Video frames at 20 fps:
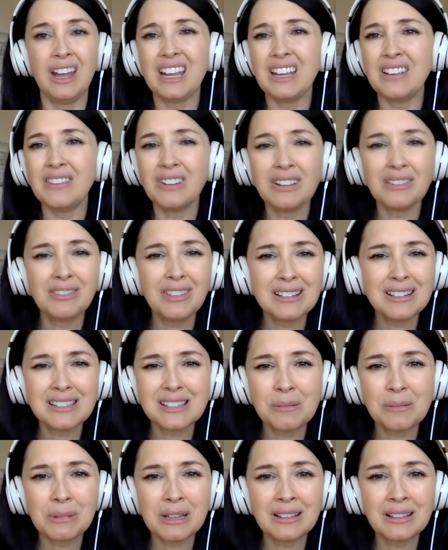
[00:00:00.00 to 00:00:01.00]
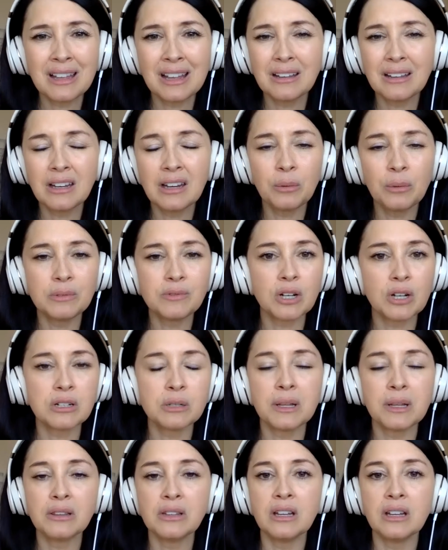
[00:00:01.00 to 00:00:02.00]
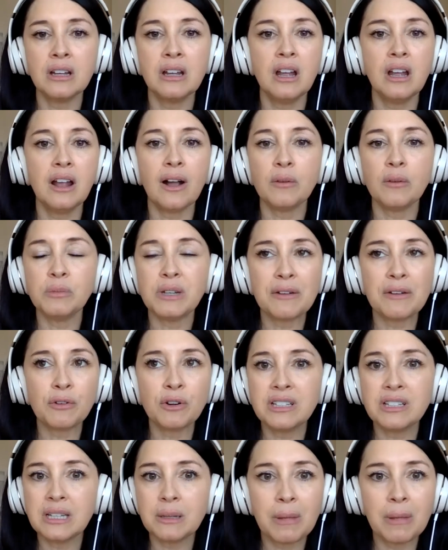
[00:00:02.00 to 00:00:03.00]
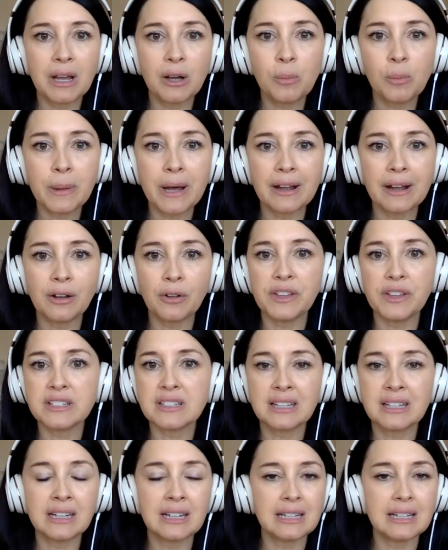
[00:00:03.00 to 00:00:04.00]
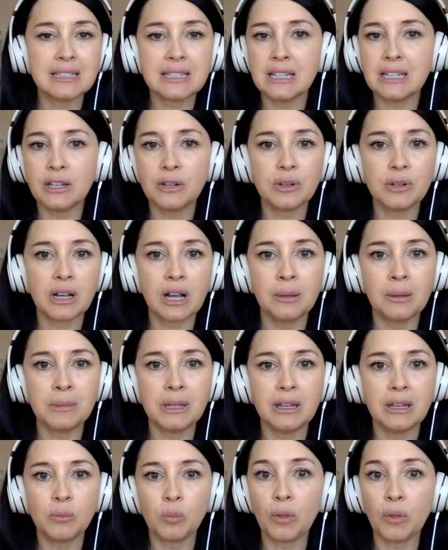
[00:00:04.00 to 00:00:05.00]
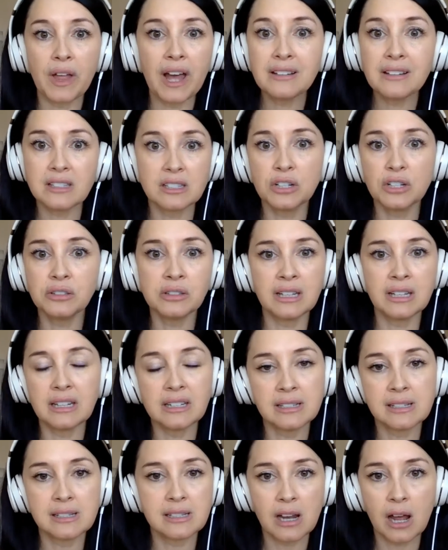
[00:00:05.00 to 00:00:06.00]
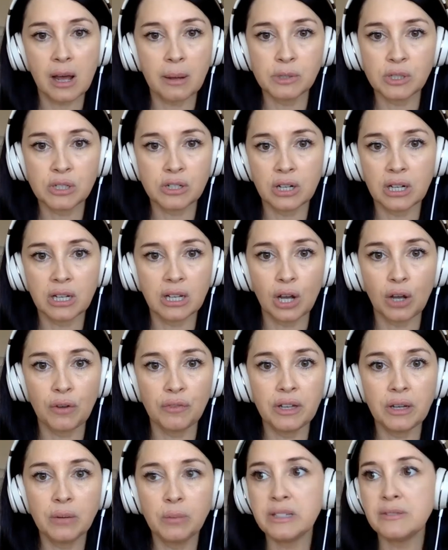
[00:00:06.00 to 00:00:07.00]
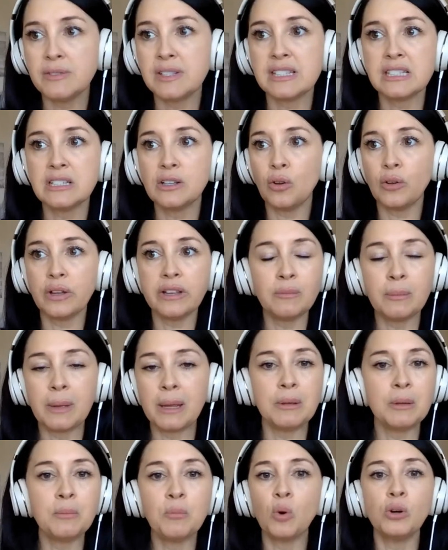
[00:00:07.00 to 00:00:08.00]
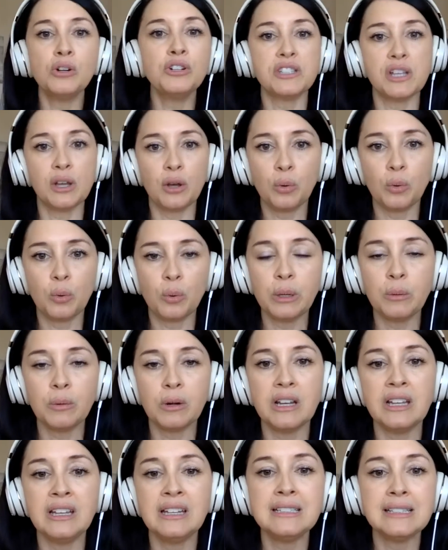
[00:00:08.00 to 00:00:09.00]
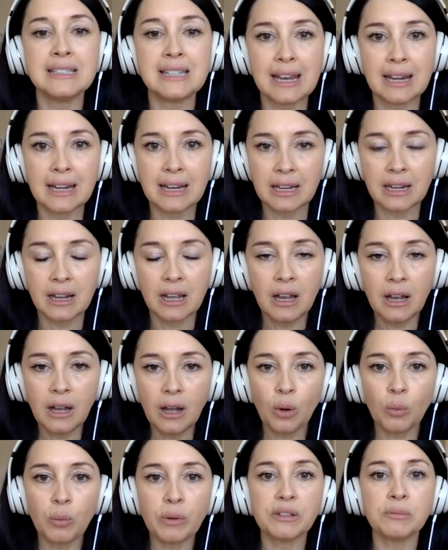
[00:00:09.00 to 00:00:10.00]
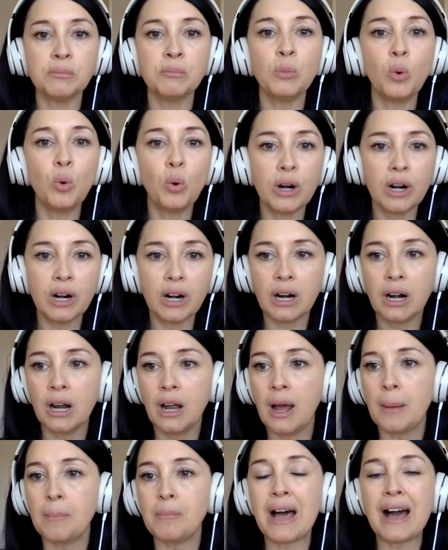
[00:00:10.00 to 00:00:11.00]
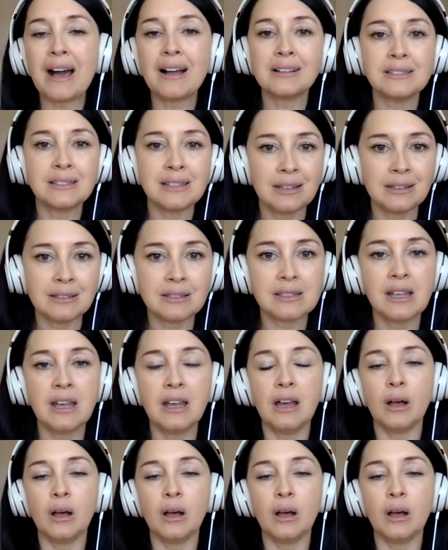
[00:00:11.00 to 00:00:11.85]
Even if that's something like, we've talked about the never ending mail pile that's going to continue to come in. Well, that certainly didn't stop during COVID. We still, even maybe more so, we were inundated with more magazines,